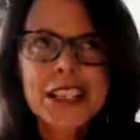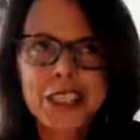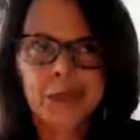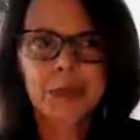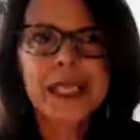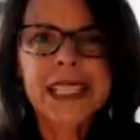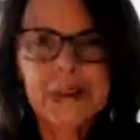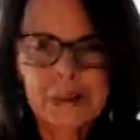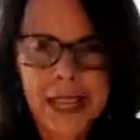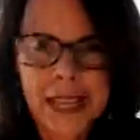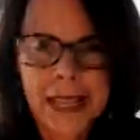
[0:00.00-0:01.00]

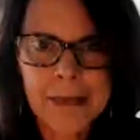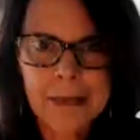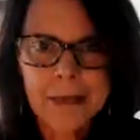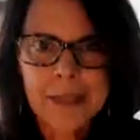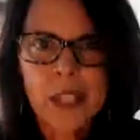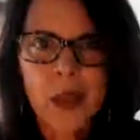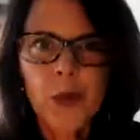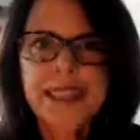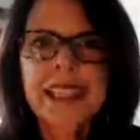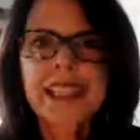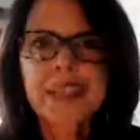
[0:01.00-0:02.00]
reframe
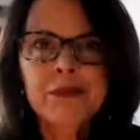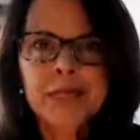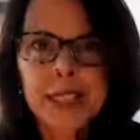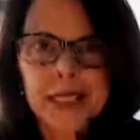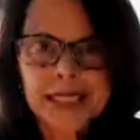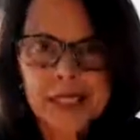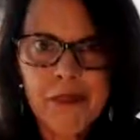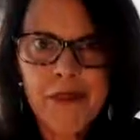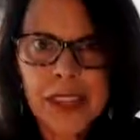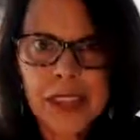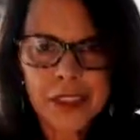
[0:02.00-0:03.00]
what they had viewed as a
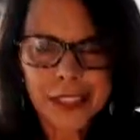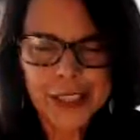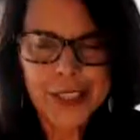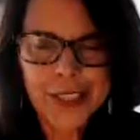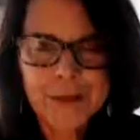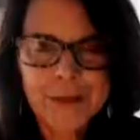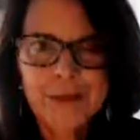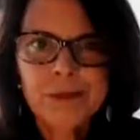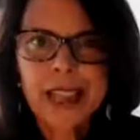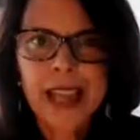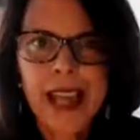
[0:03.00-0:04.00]
failure
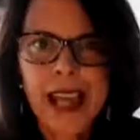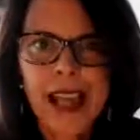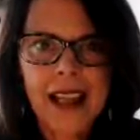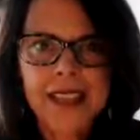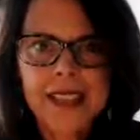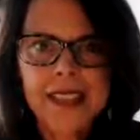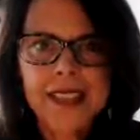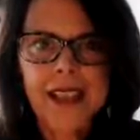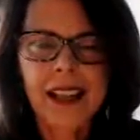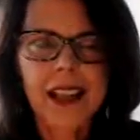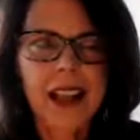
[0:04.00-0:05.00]
as
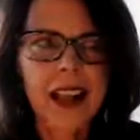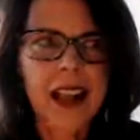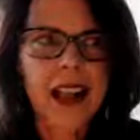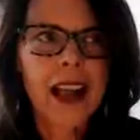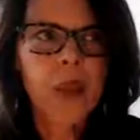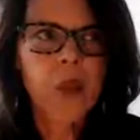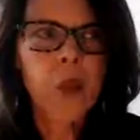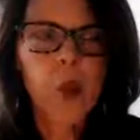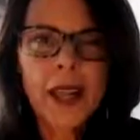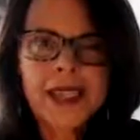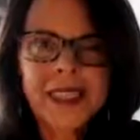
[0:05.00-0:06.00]

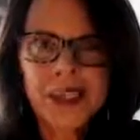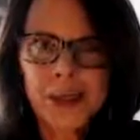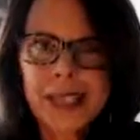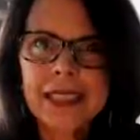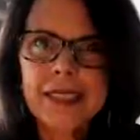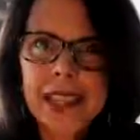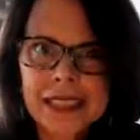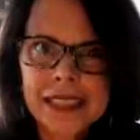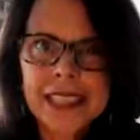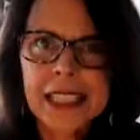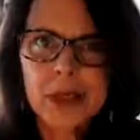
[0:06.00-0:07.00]
what a great
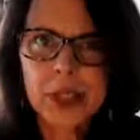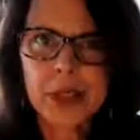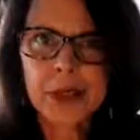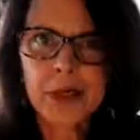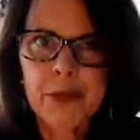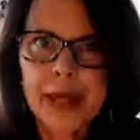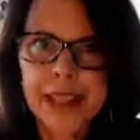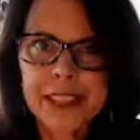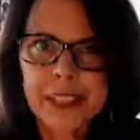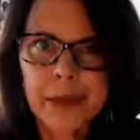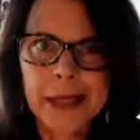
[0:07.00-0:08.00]
lesson you learned from that
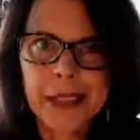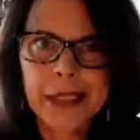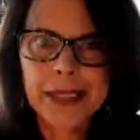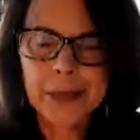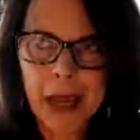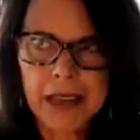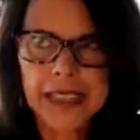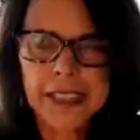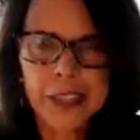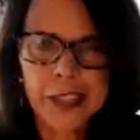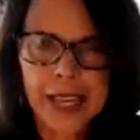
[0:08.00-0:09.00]
experience. Wow,
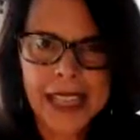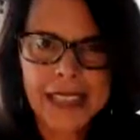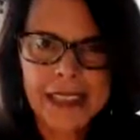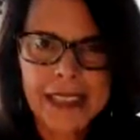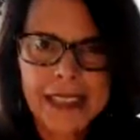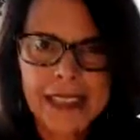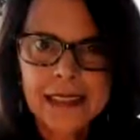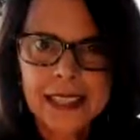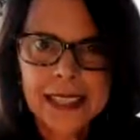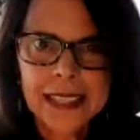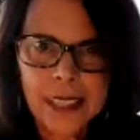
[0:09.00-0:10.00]
that's great.
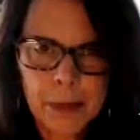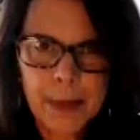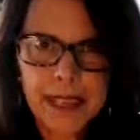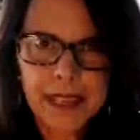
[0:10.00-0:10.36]
Let's celebrate